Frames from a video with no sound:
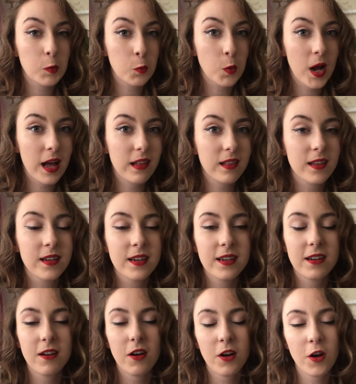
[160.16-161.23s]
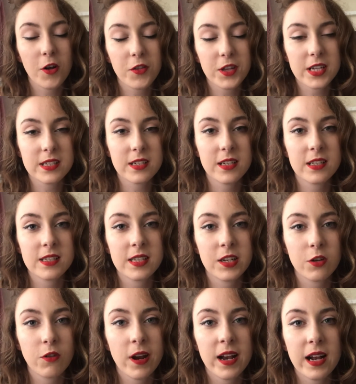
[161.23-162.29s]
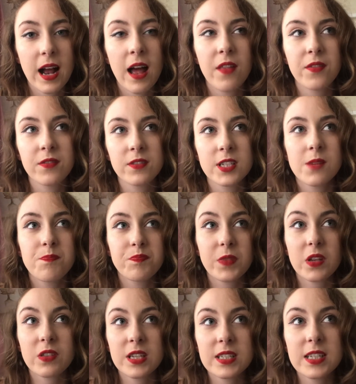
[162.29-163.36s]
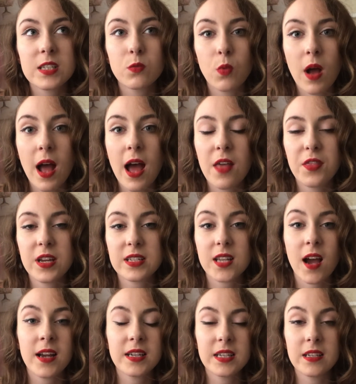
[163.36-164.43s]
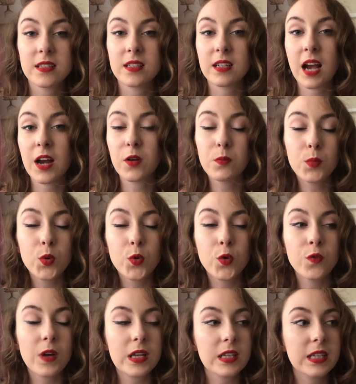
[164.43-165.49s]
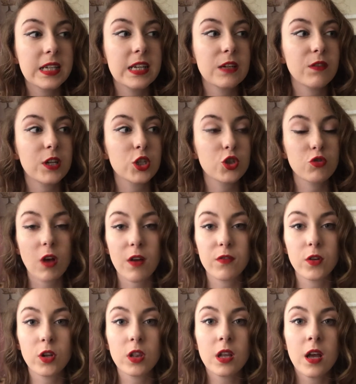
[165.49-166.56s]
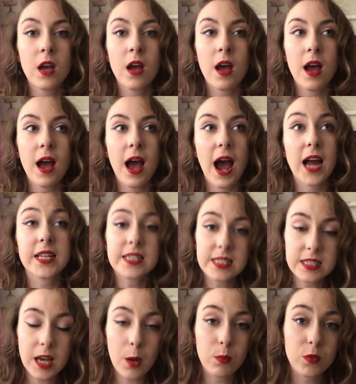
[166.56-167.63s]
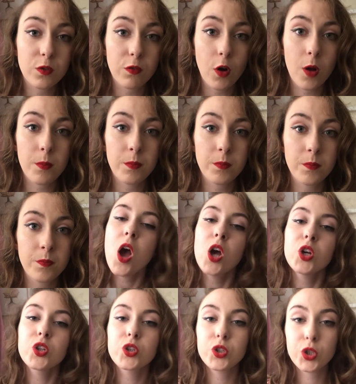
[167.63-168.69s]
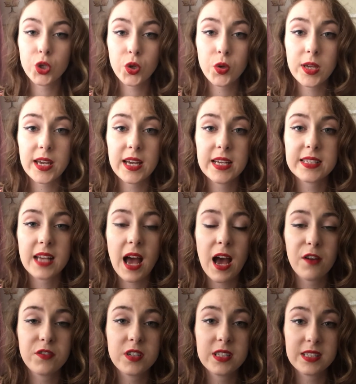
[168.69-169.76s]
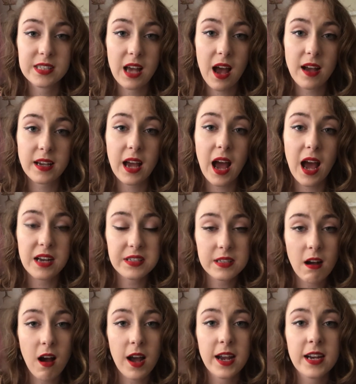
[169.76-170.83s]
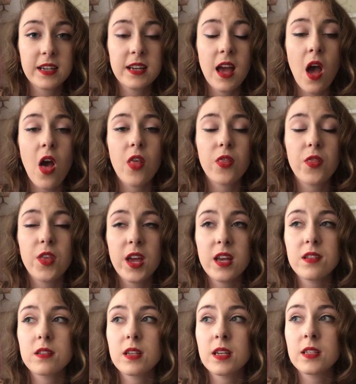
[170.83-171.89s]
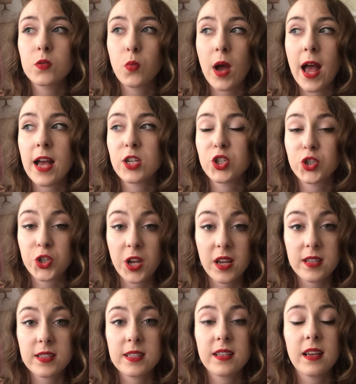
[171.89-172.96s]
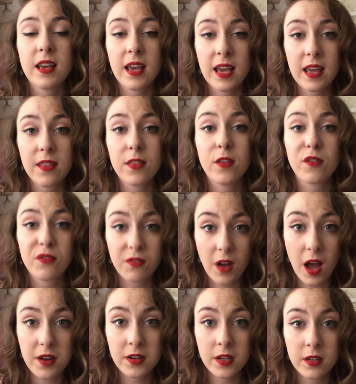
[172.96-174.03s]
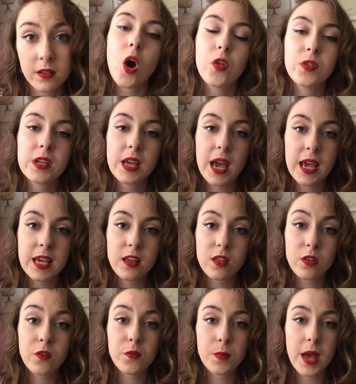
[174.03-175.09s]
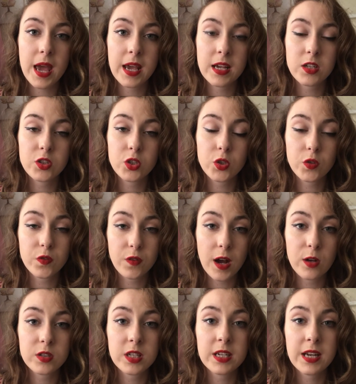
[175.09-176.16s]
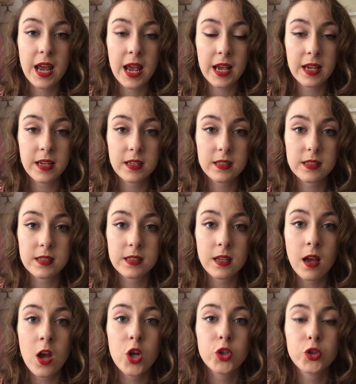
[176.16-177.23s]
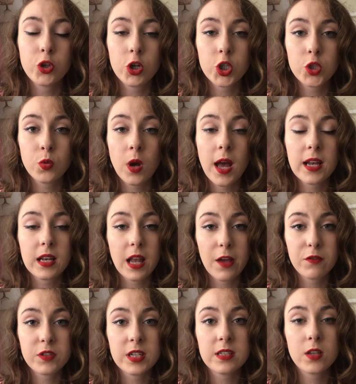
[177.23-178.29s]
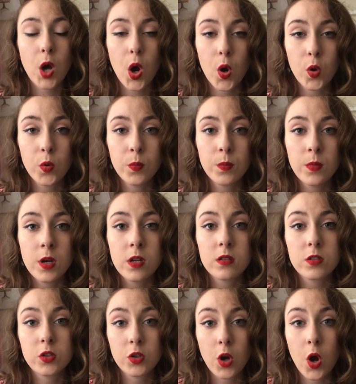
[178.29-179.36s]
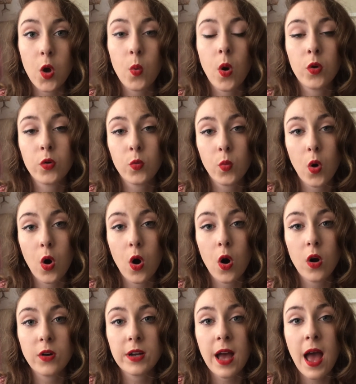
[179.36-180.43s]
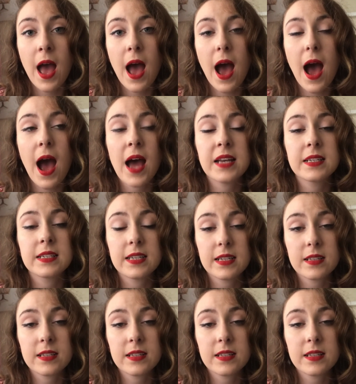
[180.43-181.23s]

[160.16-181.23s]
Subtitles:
well, all things considering, and this is where this idea to kind of move and leave and travel had stemmed from. 2 years after Zach had died, this is where shit hit the fan. On the 8th of May 2008, Joshua had left his home to go on a walk and